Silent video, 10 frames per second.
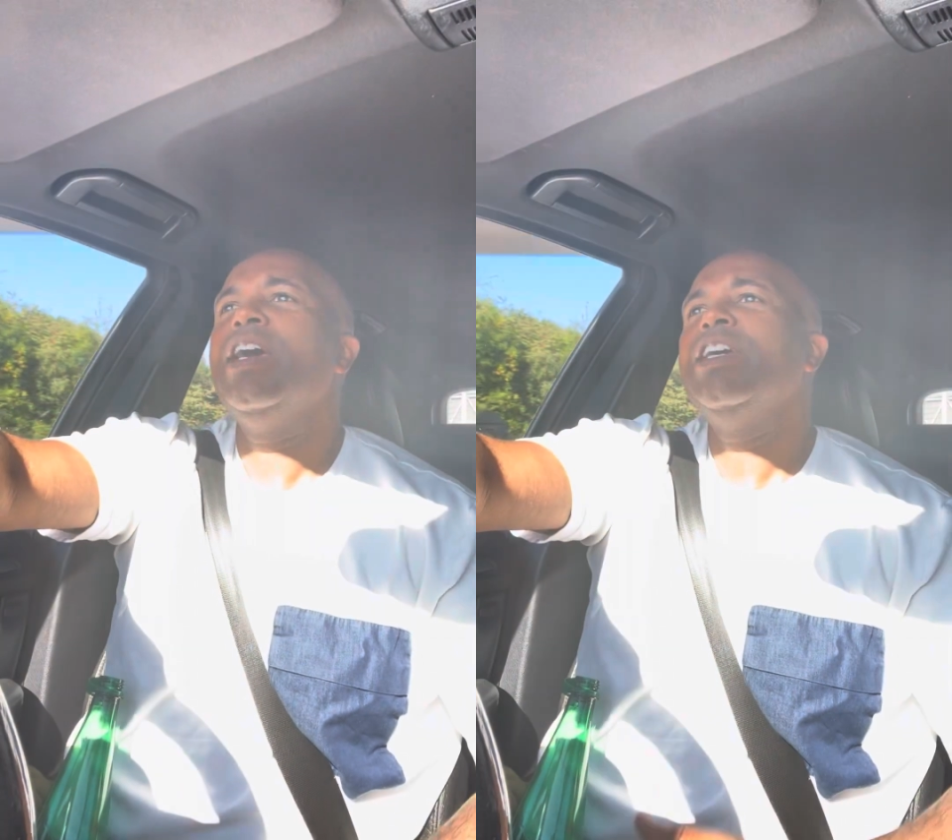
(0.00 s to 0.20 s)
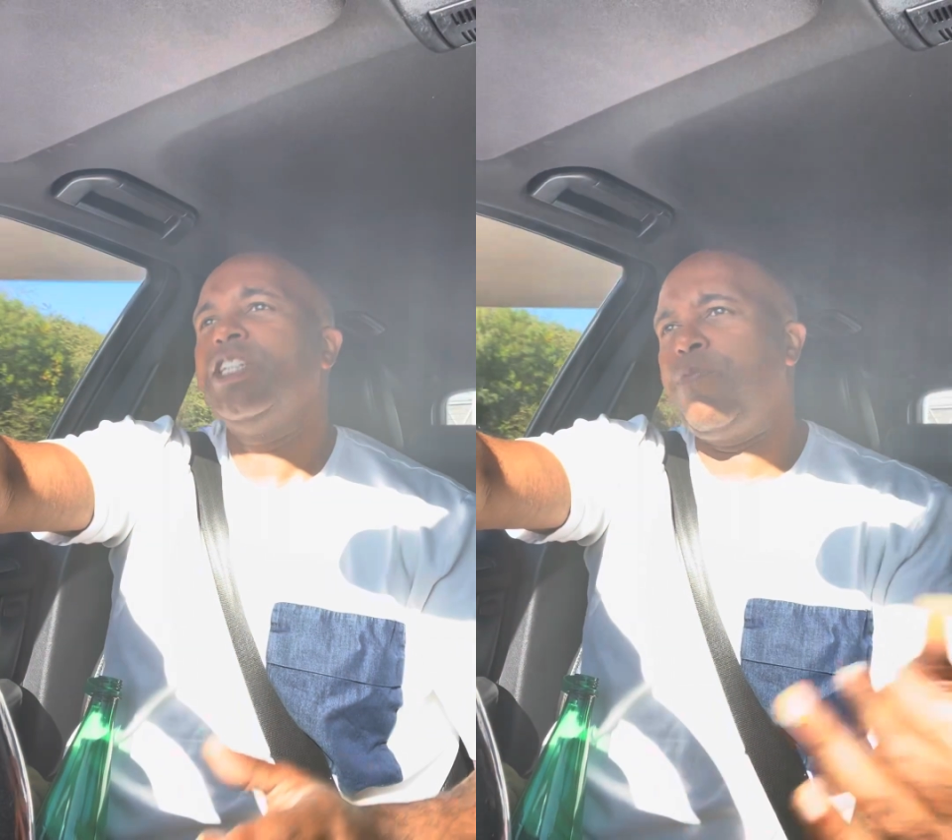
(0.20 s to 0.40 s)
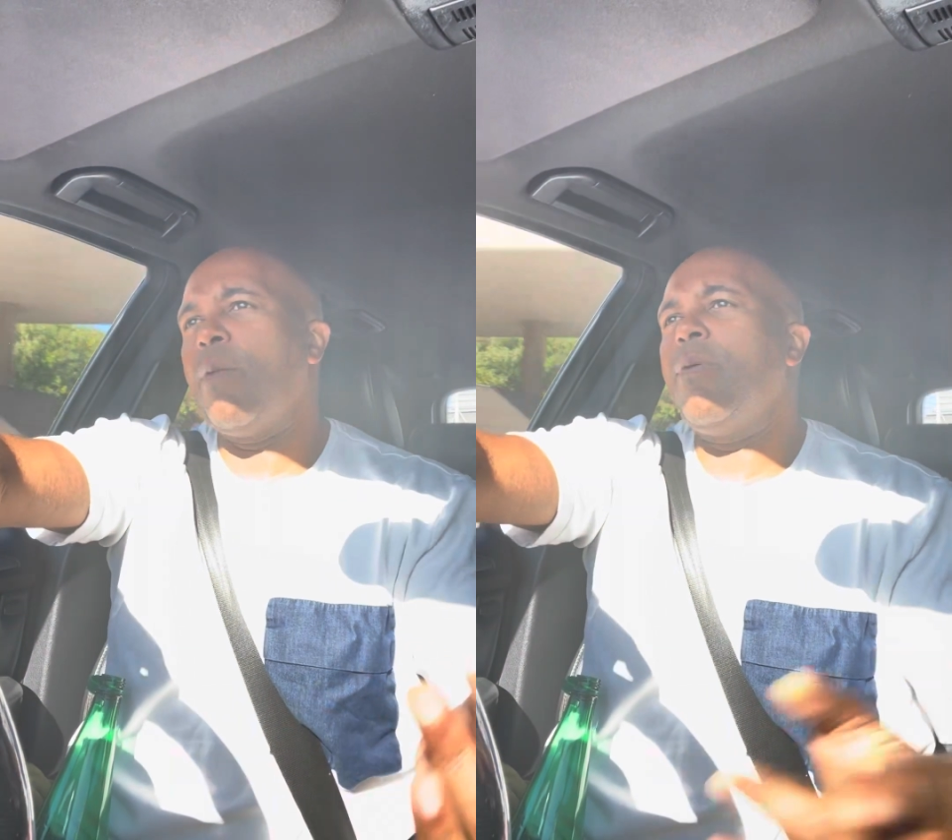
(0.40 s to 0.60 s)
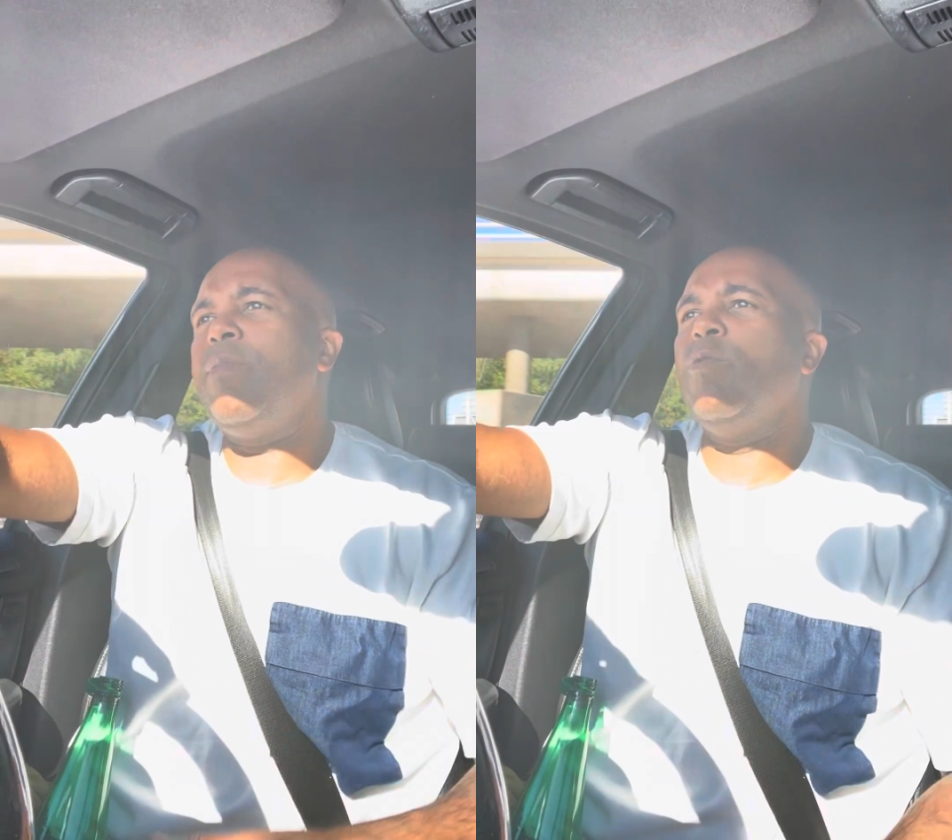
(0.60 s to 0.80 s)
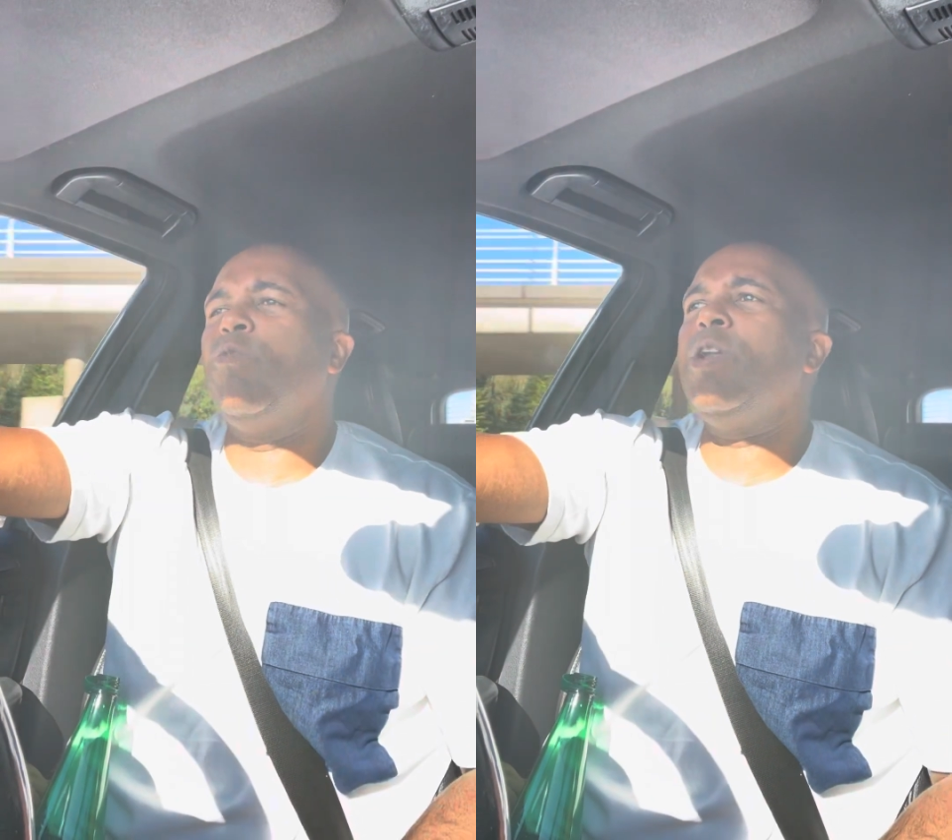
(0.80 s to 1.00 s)
she
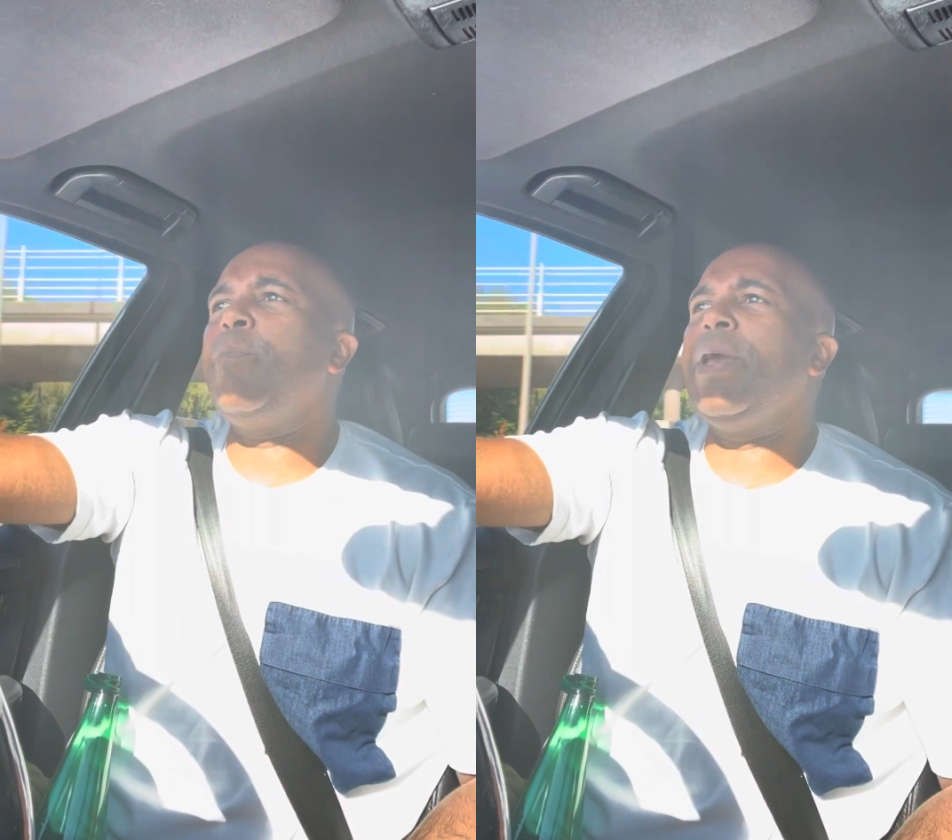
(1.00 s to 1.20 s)
probably would have